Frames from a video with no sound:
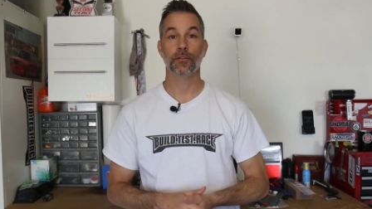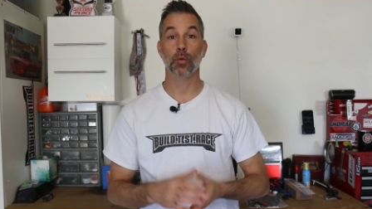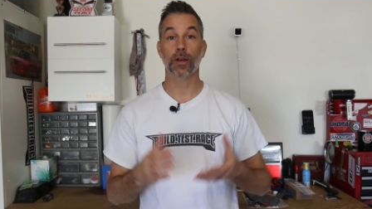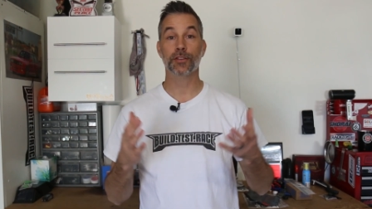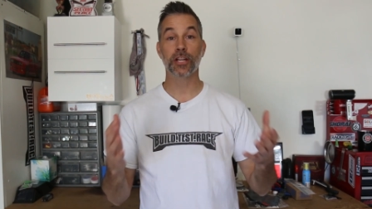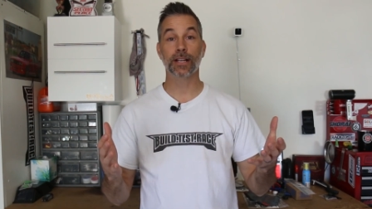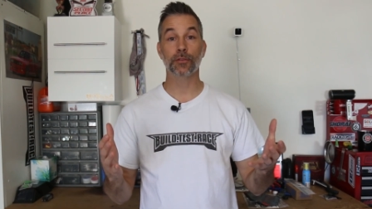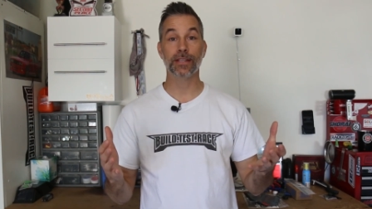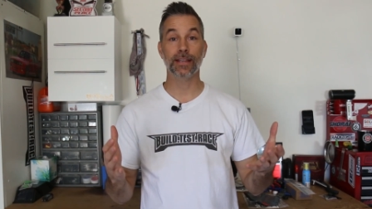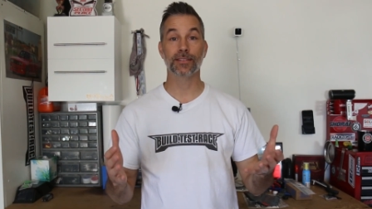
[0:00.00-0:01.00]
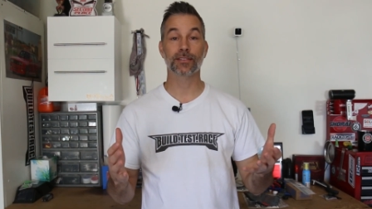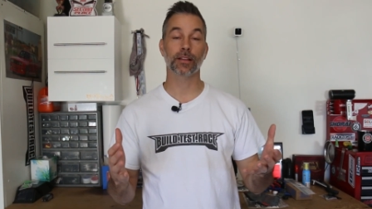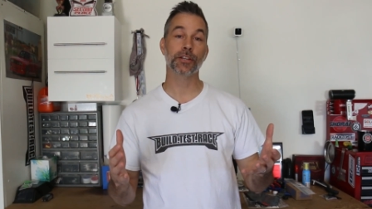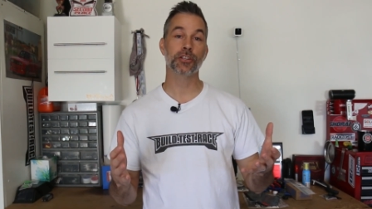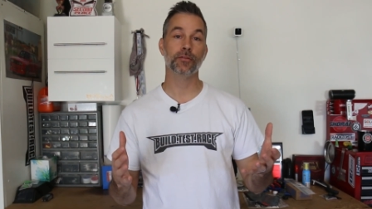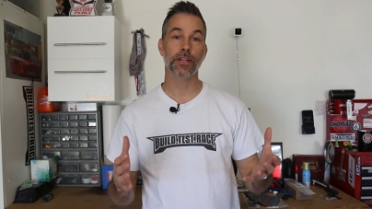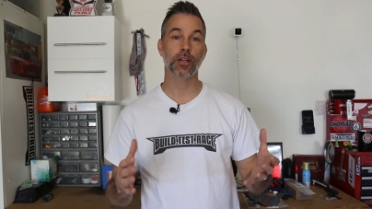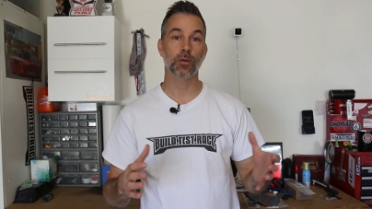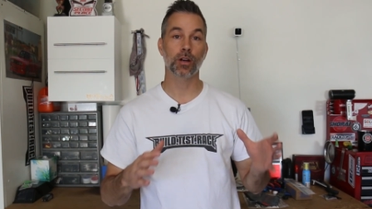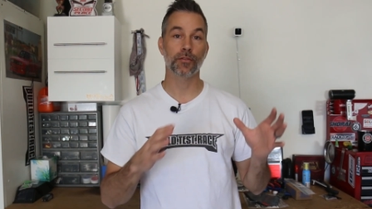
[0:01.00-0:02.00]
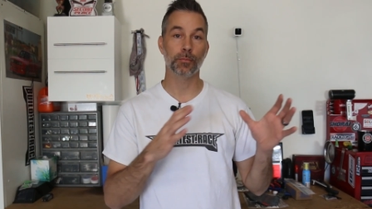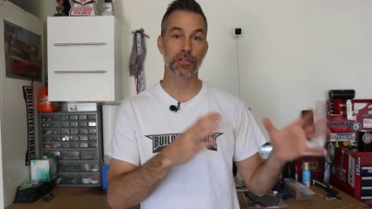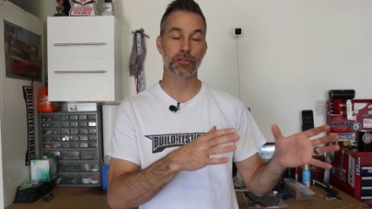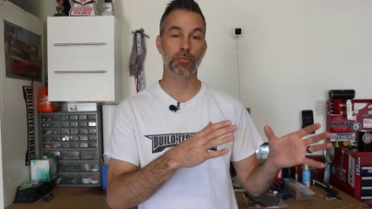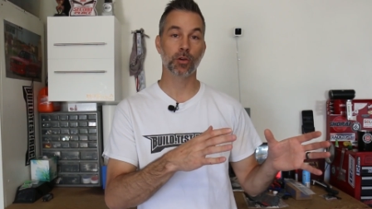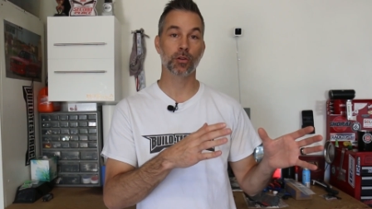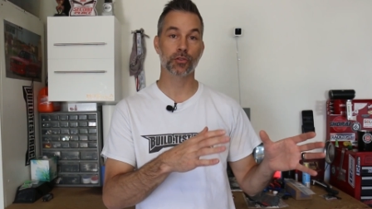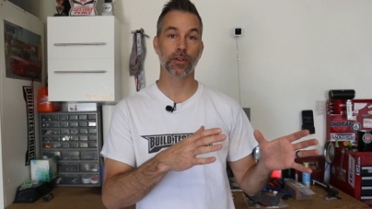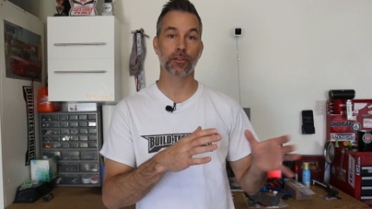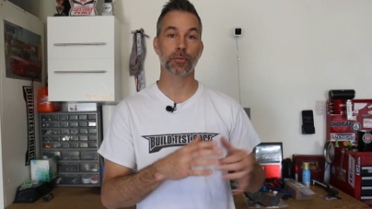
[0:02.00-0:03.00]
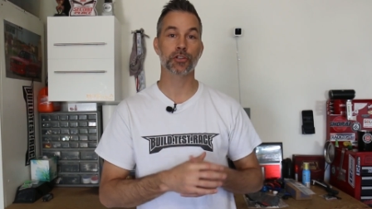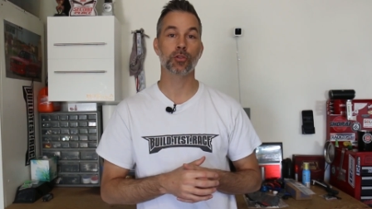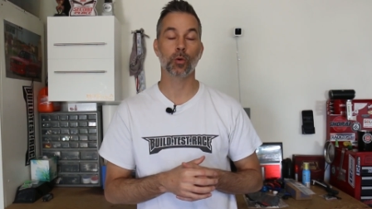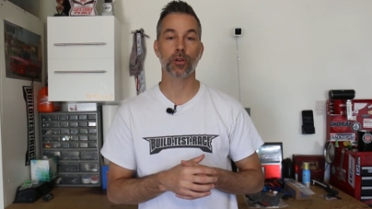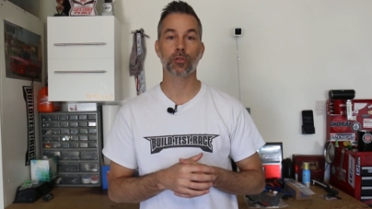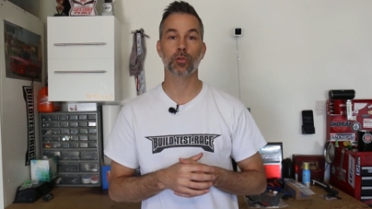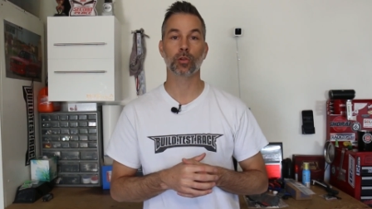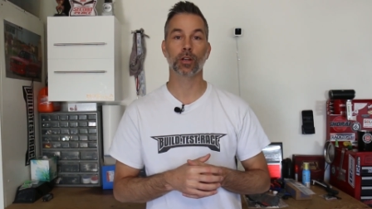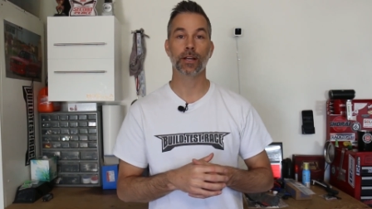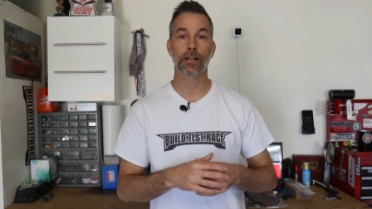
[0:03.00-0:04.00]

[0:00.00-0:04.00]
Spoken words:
you want to check out the installation video of the Mishimoto transmission oil cooler,